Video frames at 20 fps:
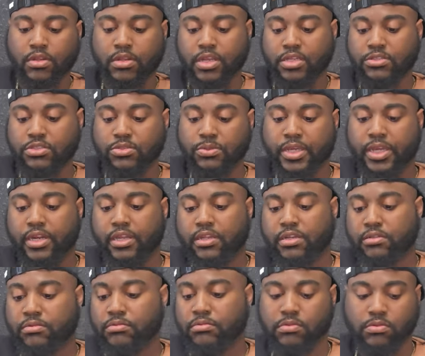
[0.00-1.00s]
that you get
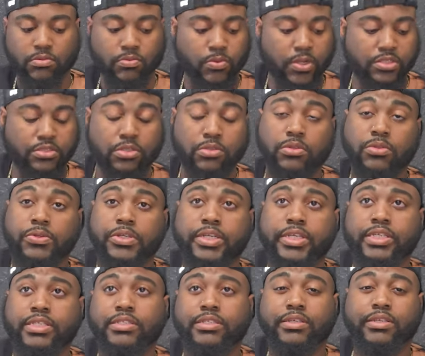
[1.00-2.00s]
in retro
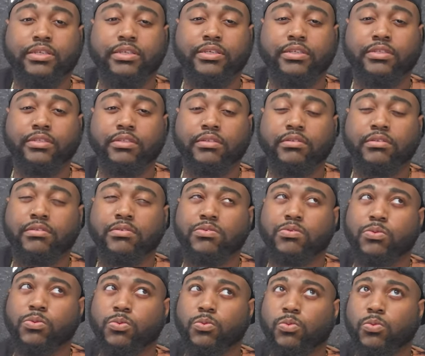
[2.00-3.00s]
threes and
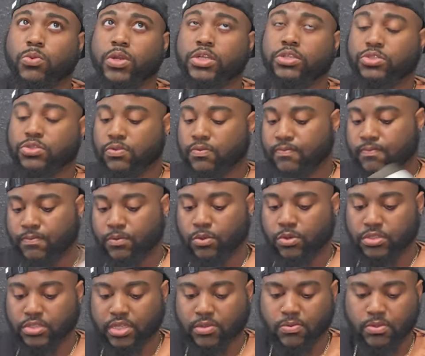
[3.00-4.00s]
retro
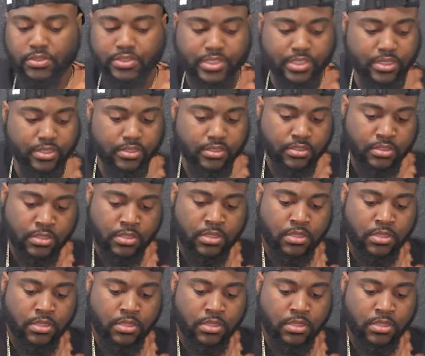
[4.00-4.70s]
fours, I want to say.